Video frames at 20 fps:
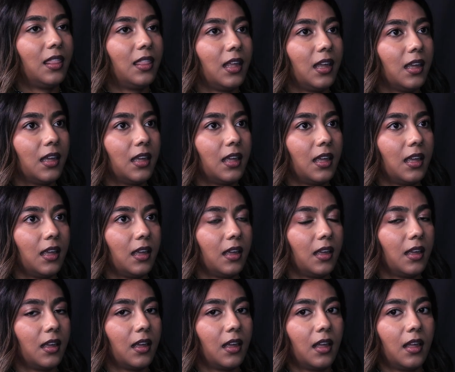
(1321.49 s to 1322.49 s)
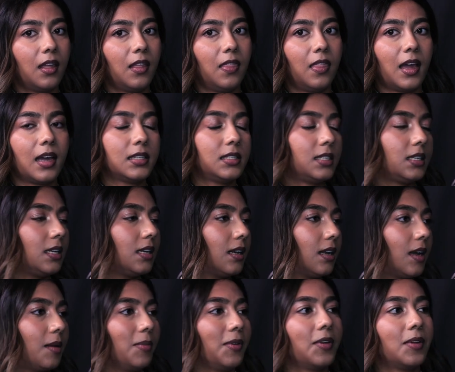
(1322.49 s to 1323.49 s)
thinking, that's it.
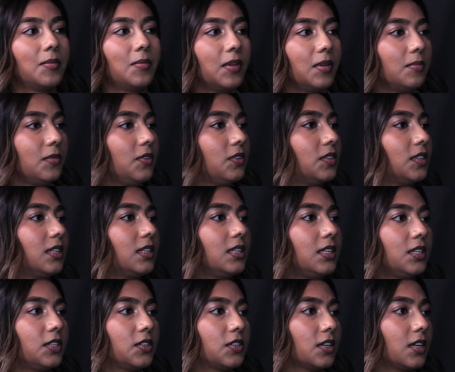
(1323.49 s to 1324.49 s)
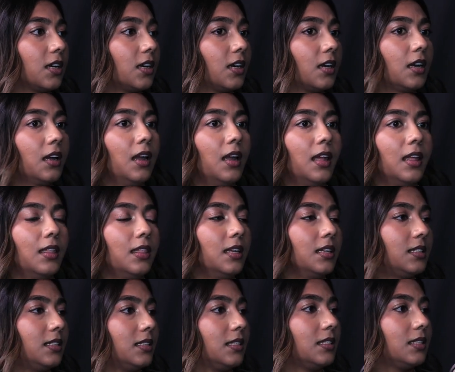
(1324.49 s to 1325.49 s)
I'm going to be a music teacher.
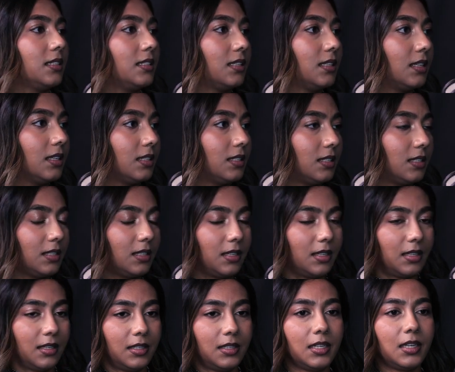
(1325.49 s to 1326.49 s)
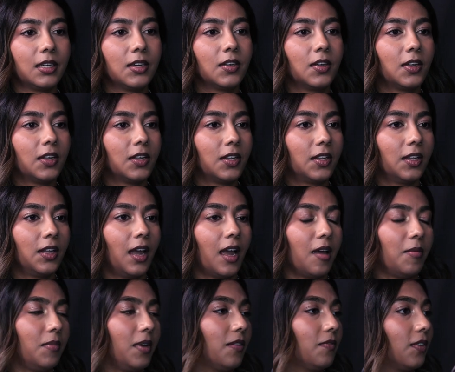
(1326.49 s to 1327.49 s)
This is the deal.
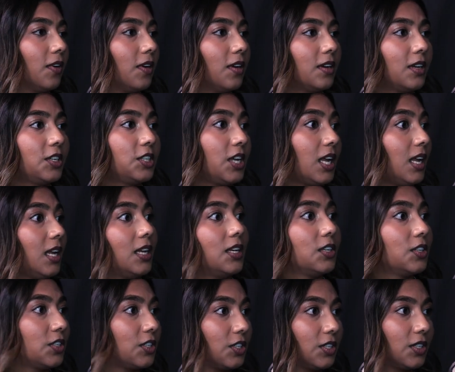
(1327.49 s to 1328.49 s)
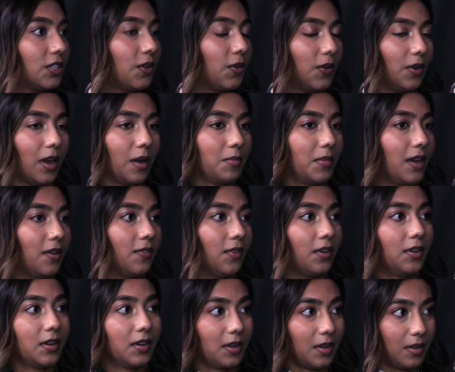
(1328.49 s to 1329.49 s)
I'm never going to change, or I'm never
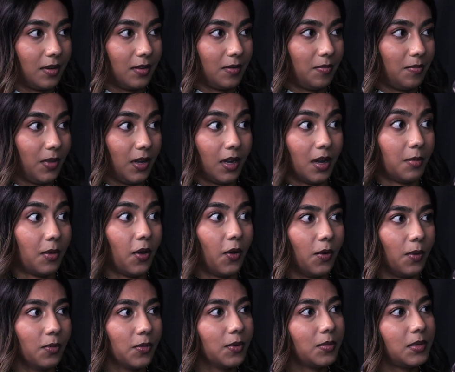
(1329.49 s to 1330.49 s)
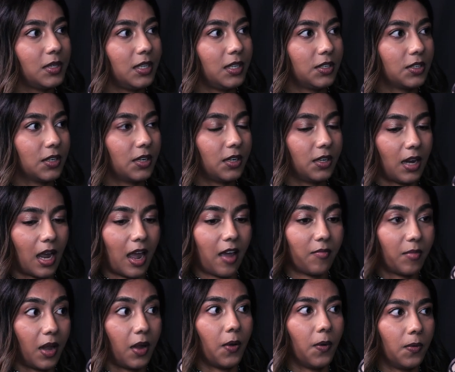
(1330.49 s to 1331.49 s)
going to become a homeroom teacher and
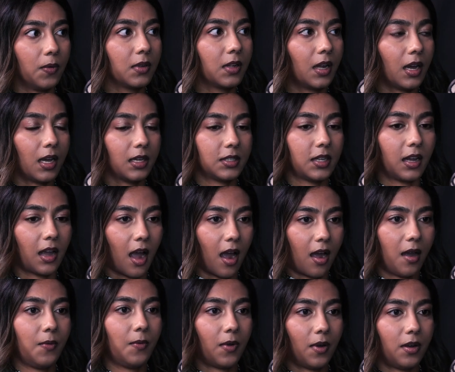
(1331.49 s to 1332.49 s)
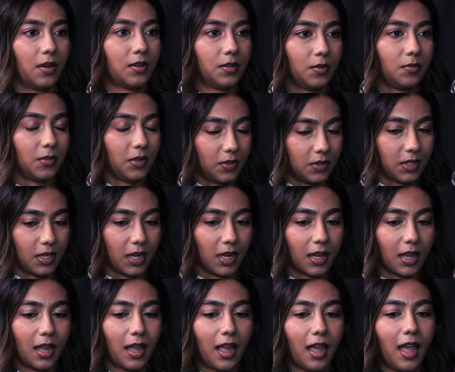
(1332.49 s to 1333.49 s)
have my own class. Like, I want to do
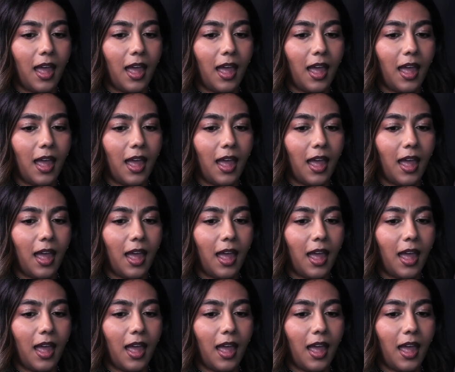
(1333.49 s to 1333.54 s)
music.